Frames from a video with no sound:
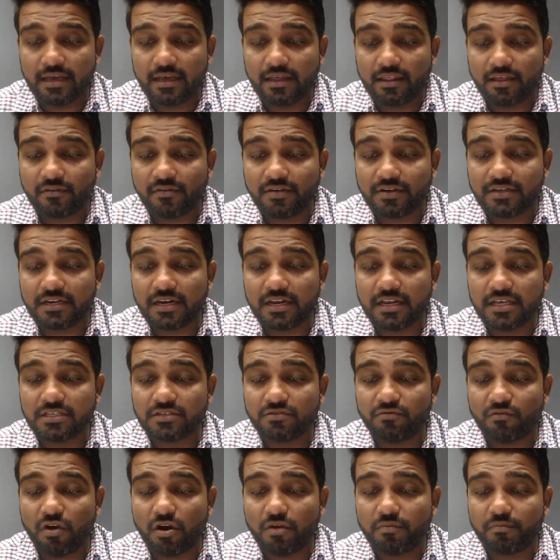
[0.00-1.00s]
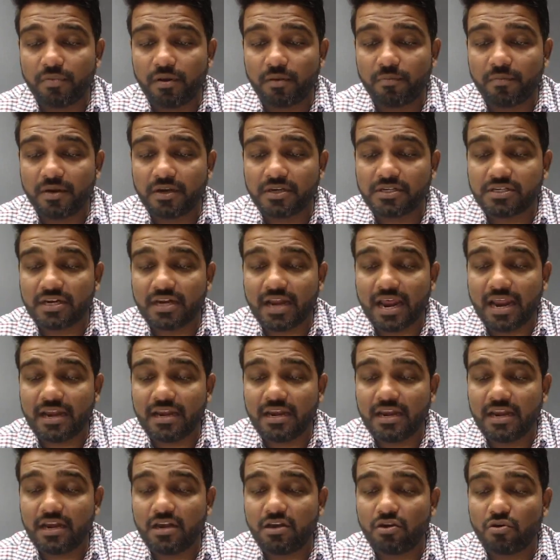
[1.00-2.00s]
And the question is, what preparation I
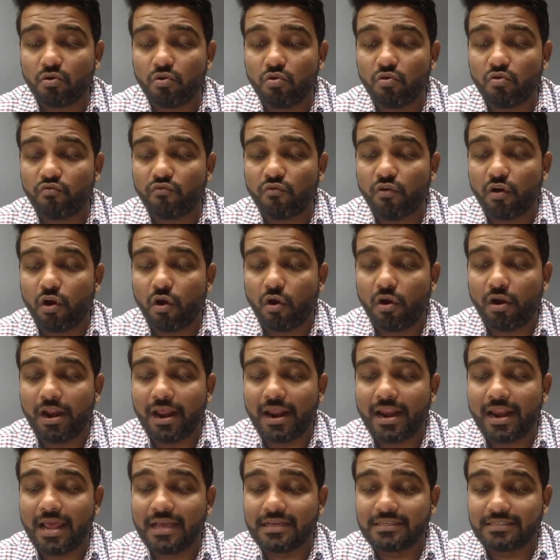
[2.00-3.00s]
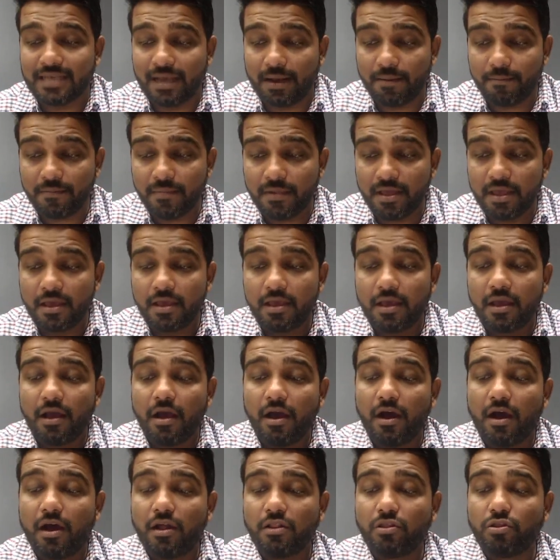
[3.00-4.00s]
need to do for online exam?
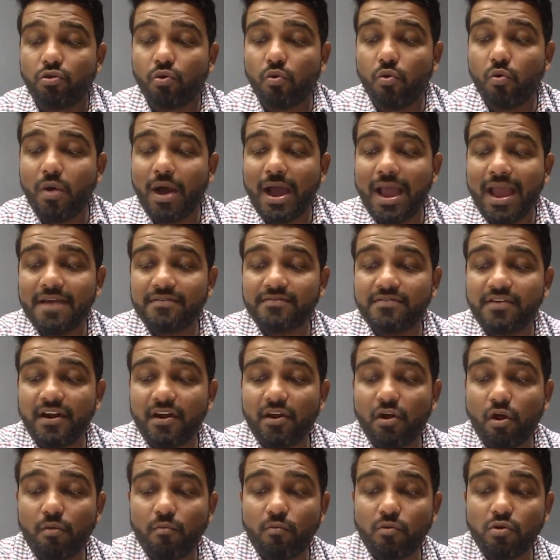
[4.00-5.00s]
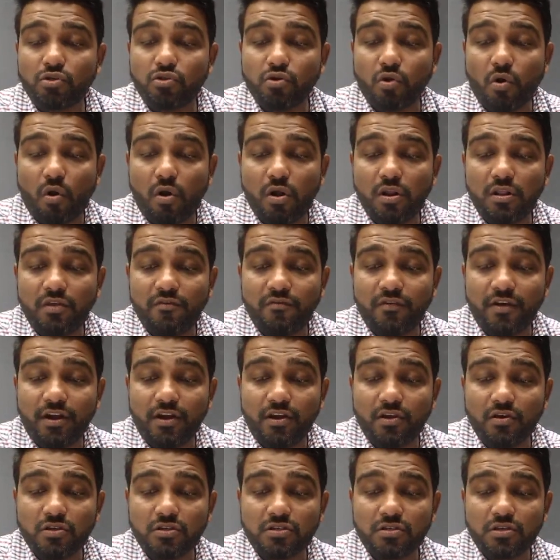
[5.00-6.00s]
Though I have studied almost all the
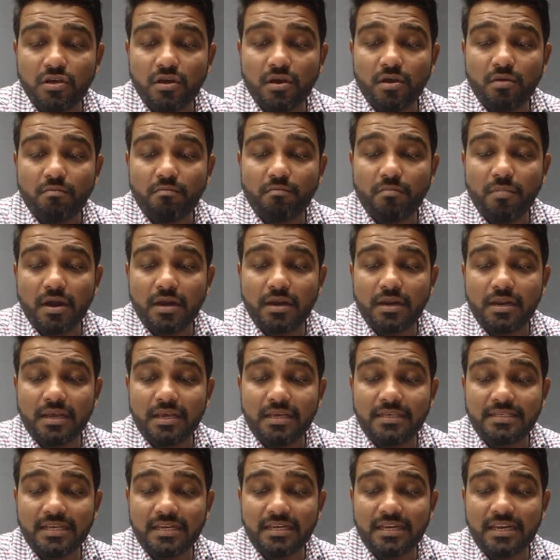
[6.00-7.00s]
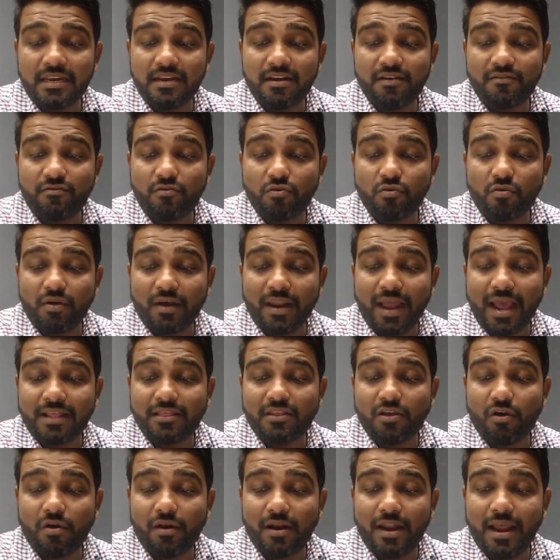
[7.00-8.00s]
videos, but is it enough to
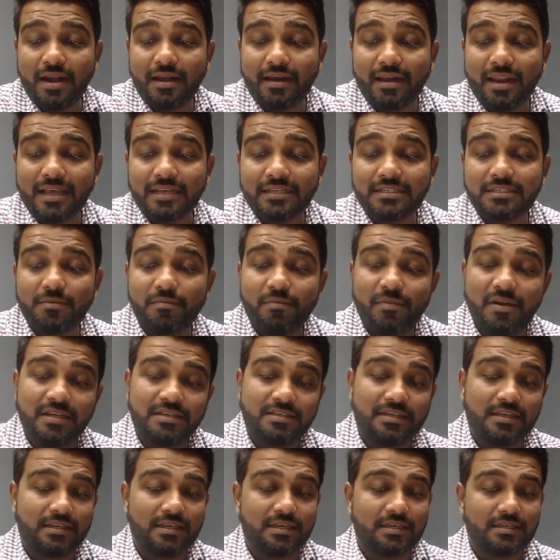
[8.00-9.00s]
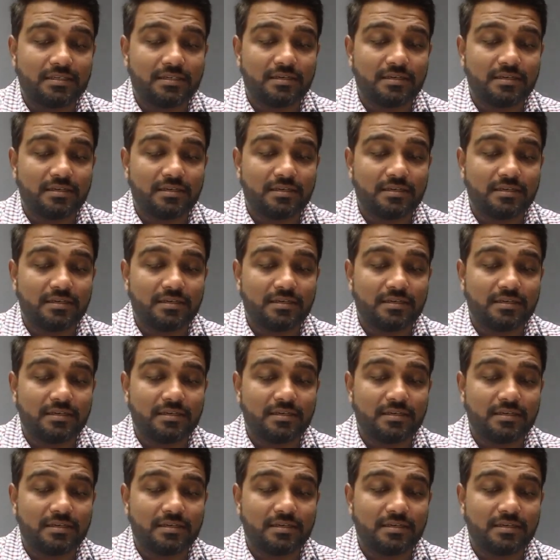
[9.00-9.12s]
crack the online test? Please suggest.